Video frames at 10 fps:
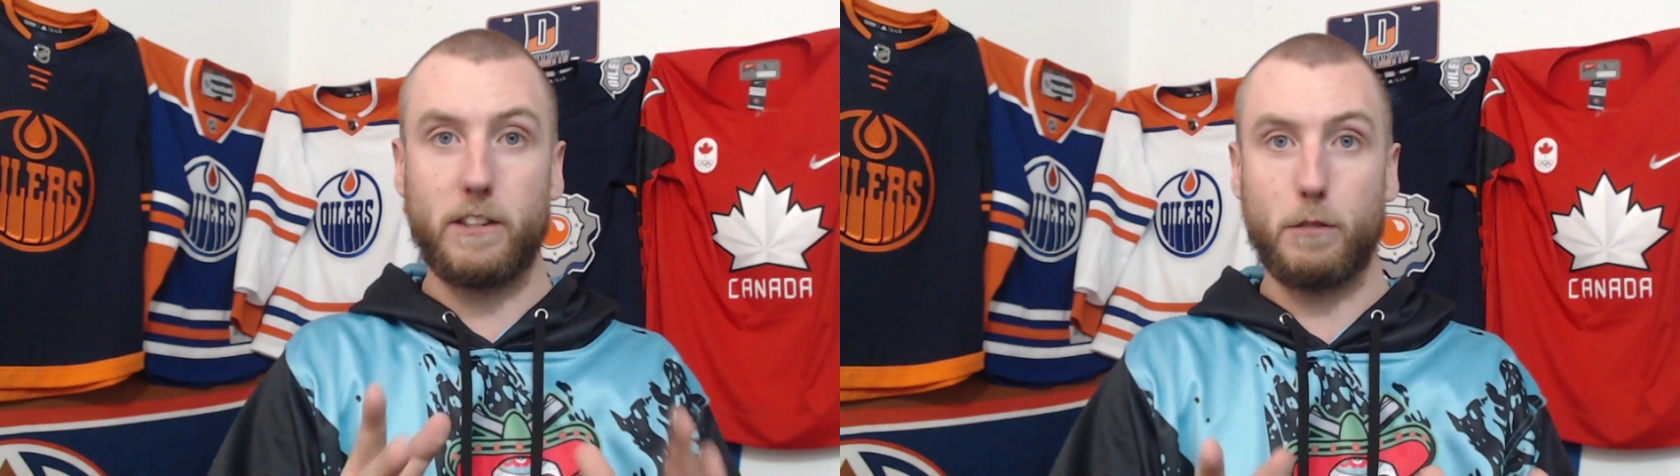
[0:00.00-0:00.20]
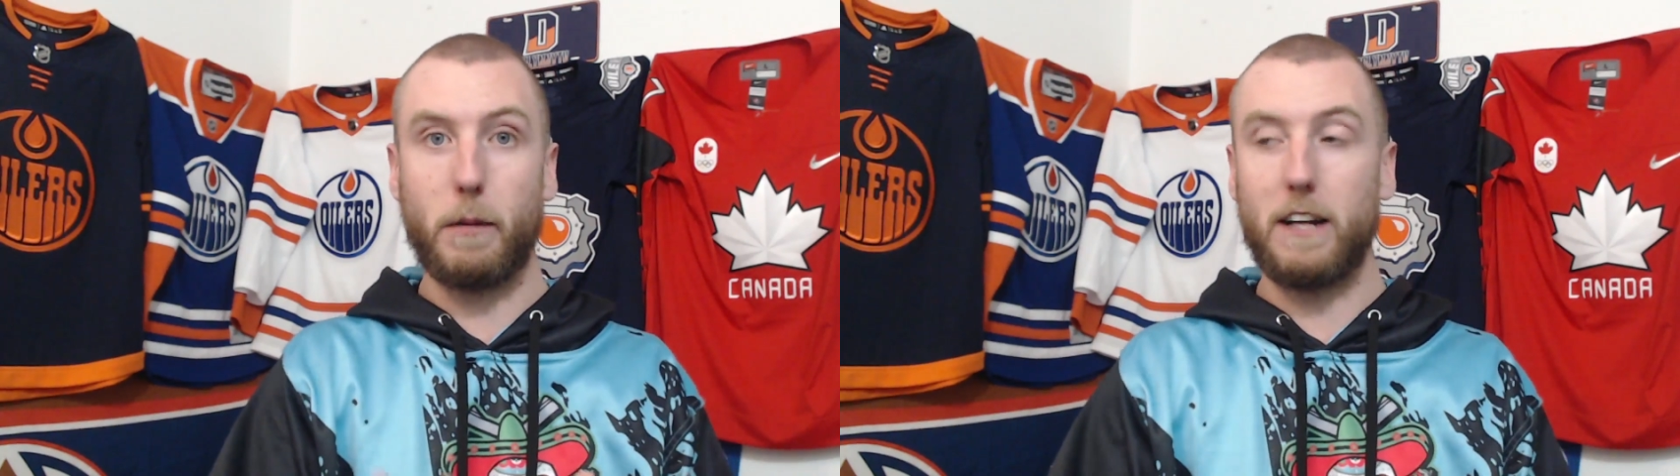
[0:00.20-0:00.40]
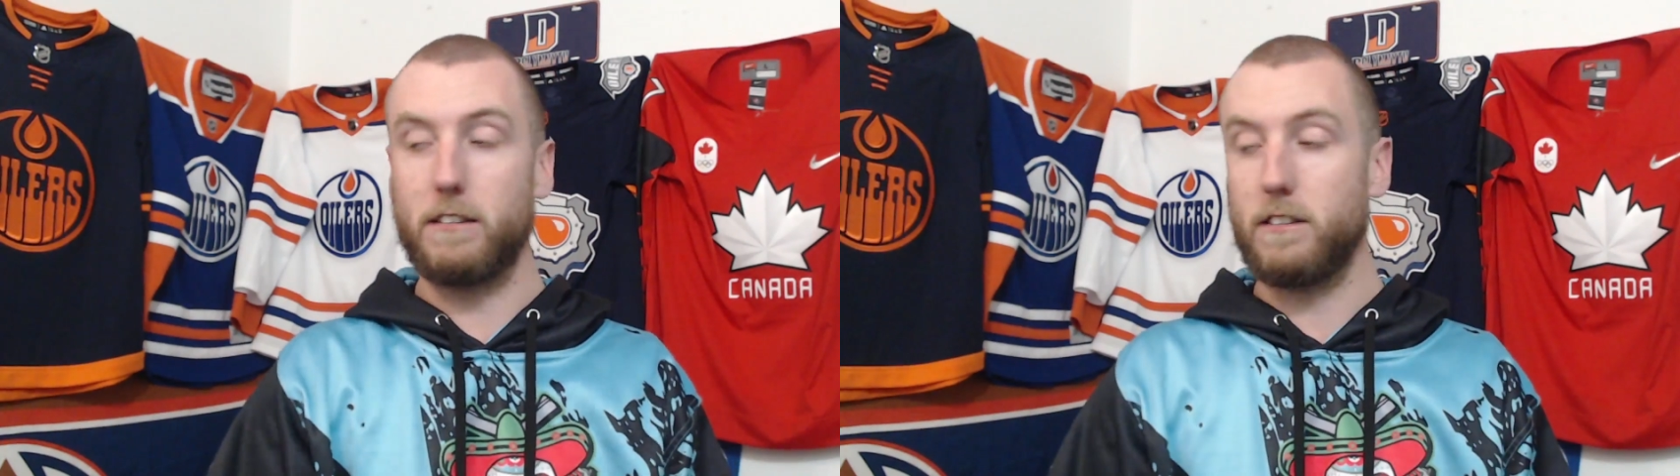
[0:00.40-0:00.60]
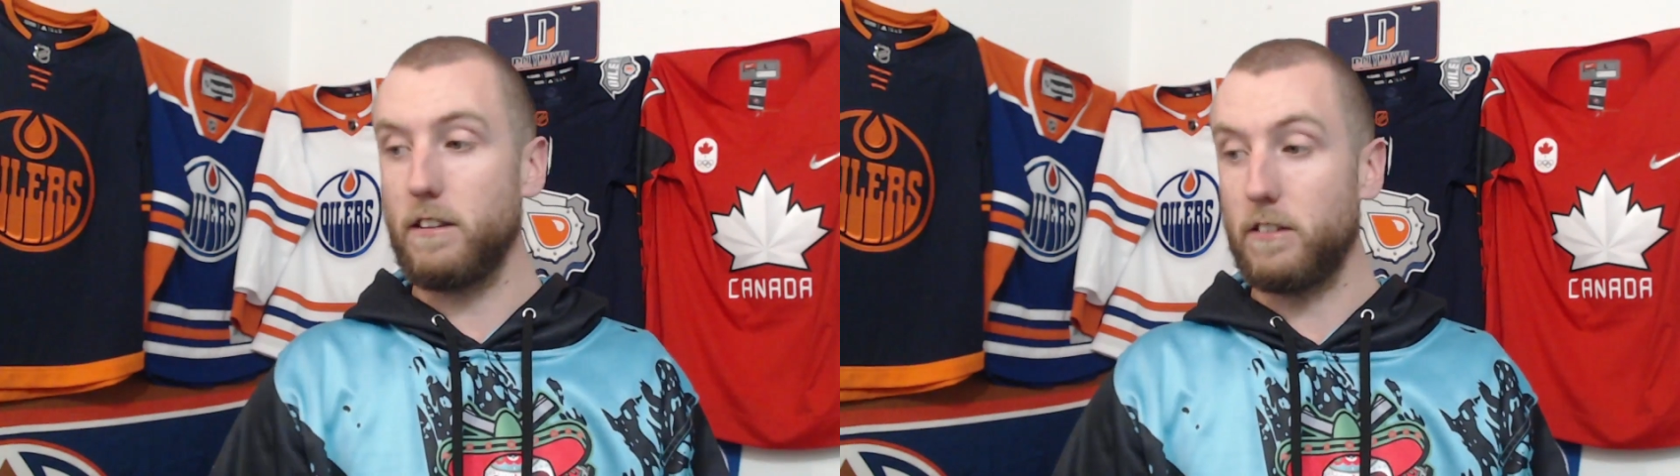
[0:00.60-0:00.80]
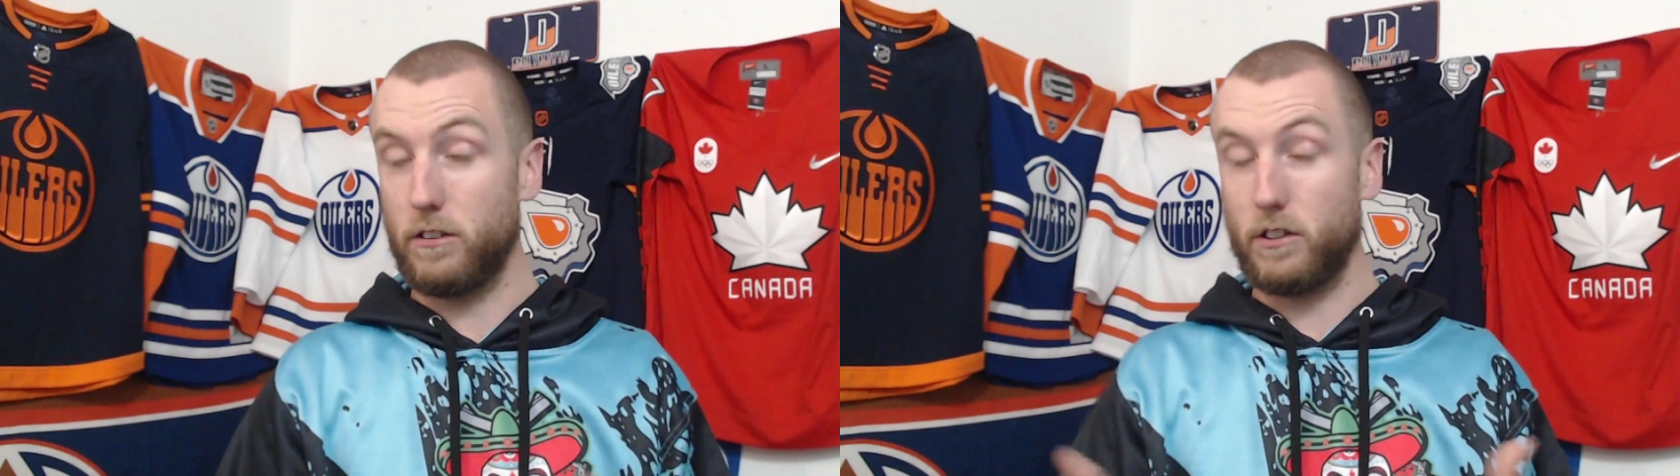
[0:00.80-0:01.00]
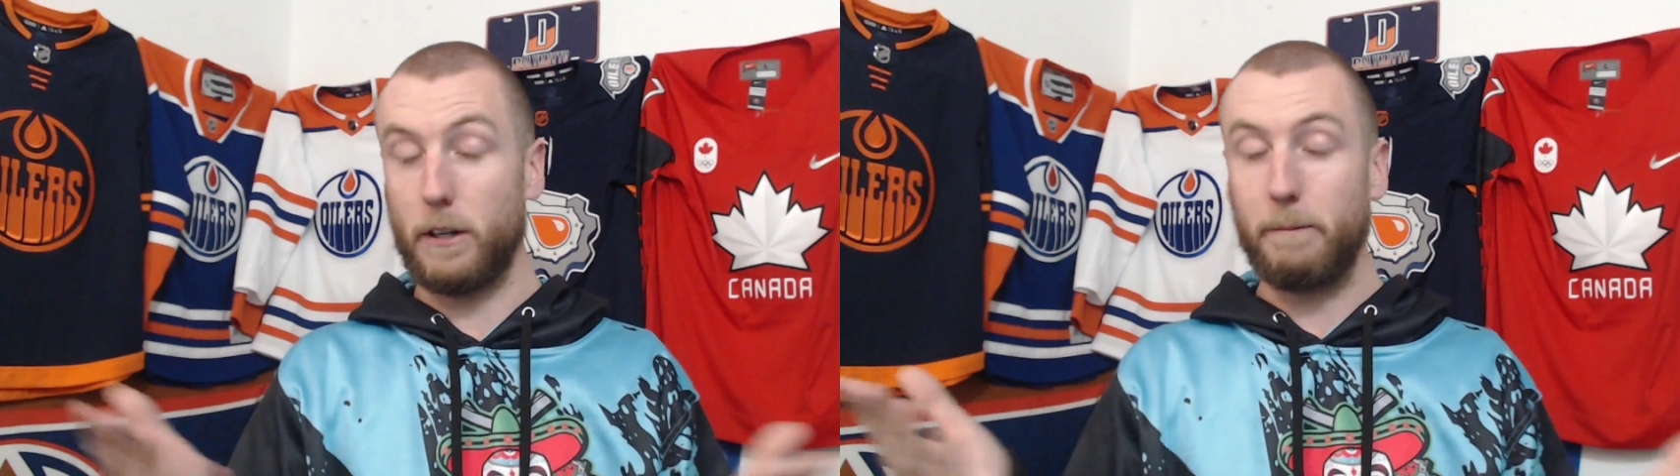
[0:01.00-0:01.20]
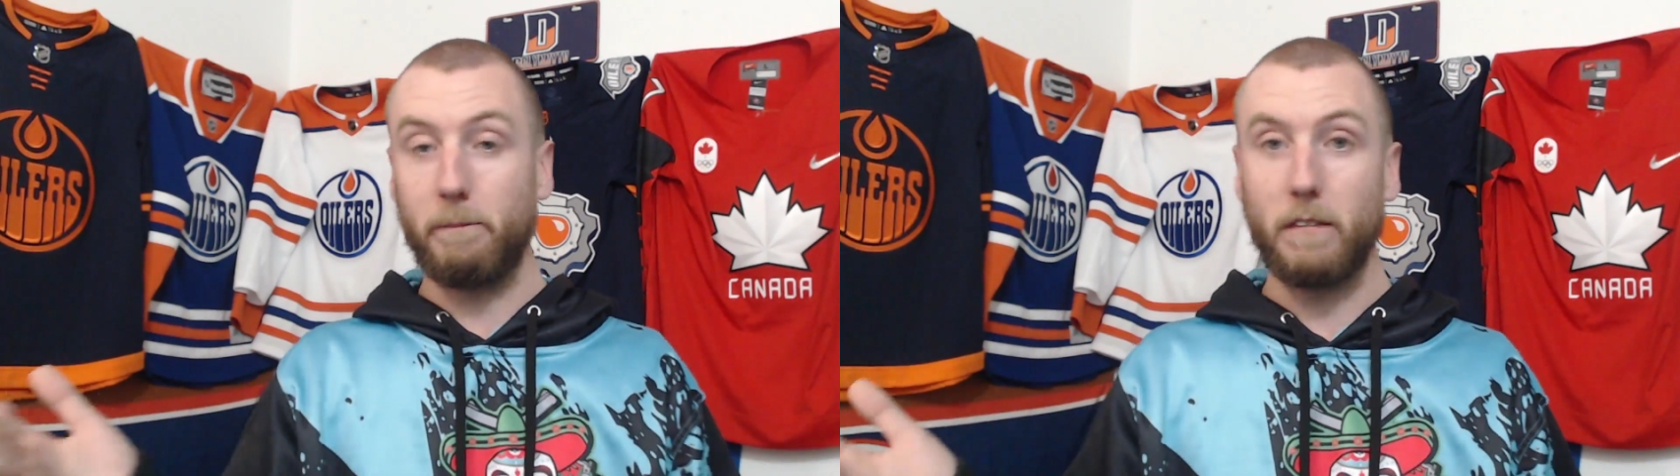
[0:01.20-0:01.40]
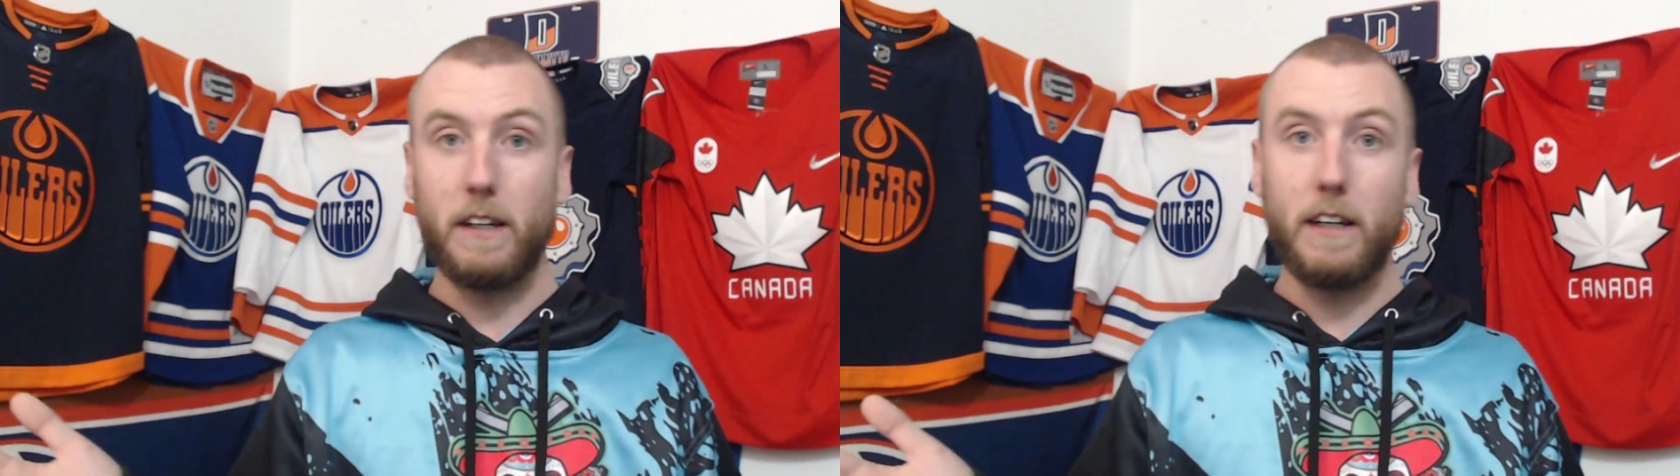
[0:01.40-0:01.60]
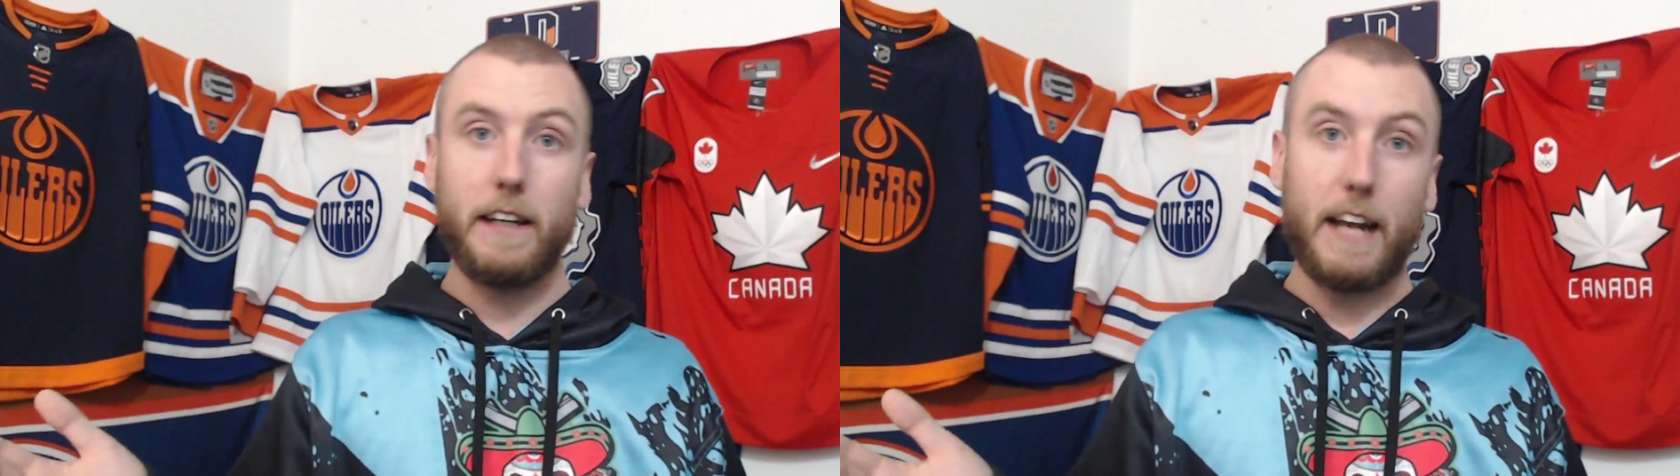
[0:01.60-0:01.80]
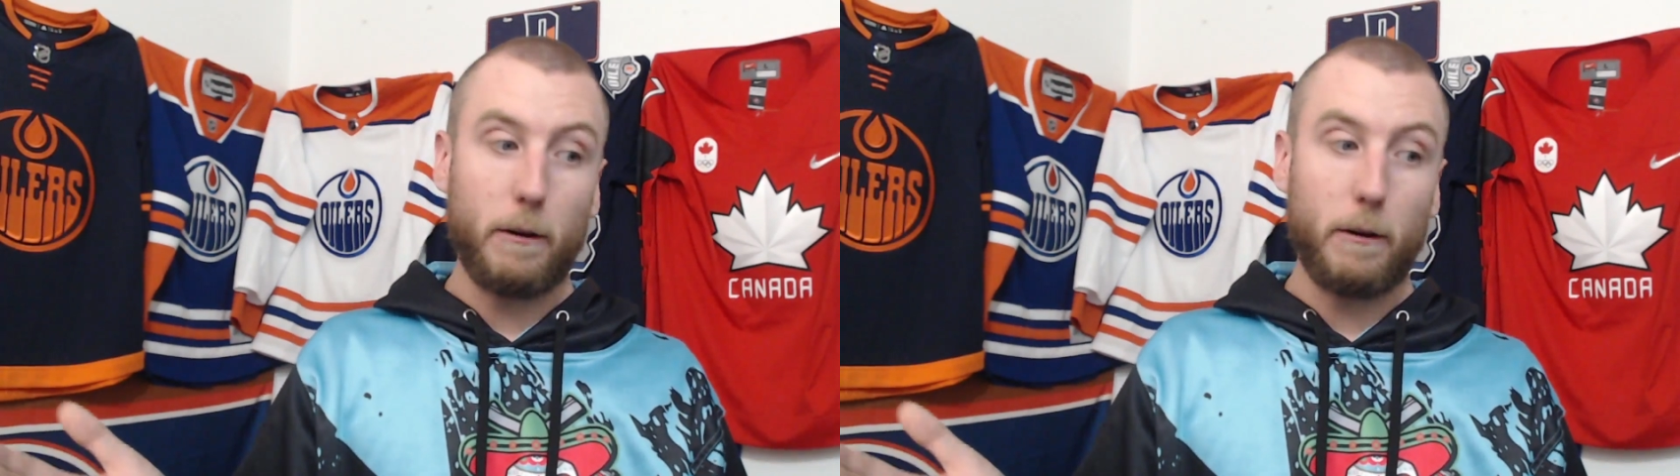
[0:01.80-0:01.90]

this past season. So now